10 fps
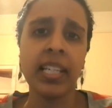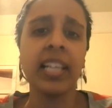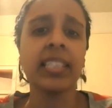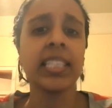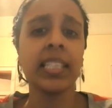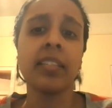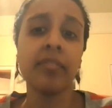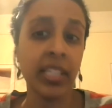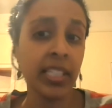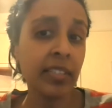and seeking
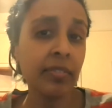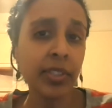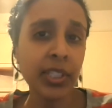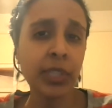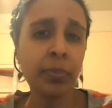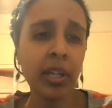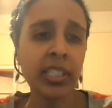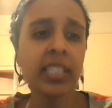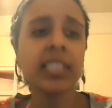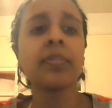funding for such
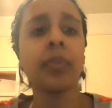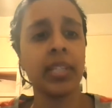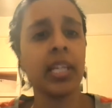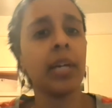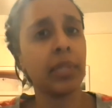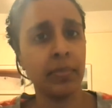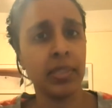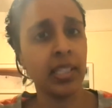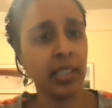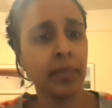projects for the
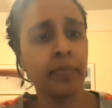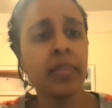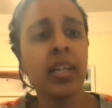upcoming year.